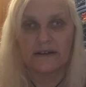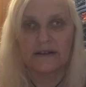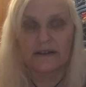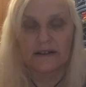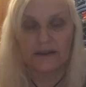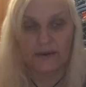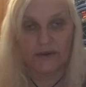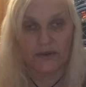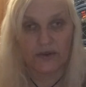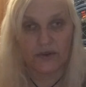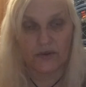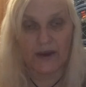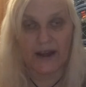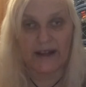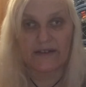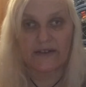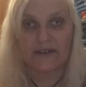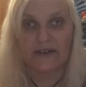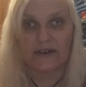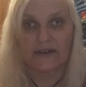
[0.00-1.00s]
There was no
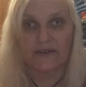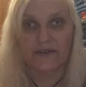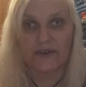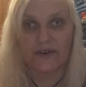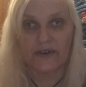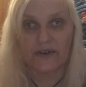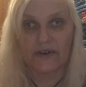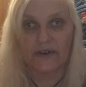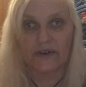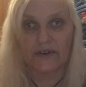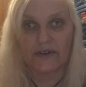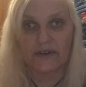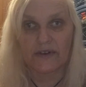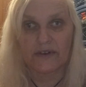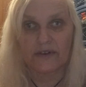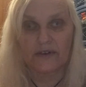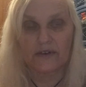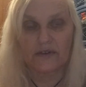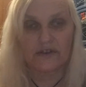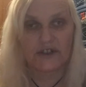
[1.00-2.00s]
answer at first,
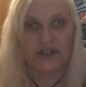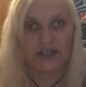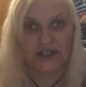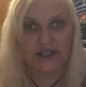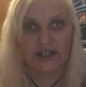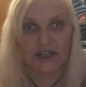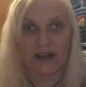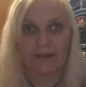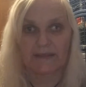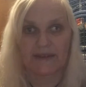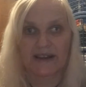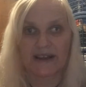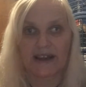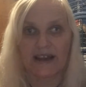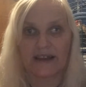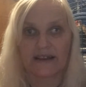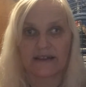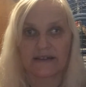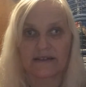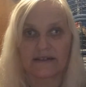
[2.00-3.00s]
so she tapped
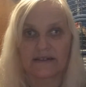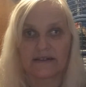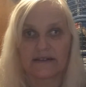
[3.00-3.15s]
again.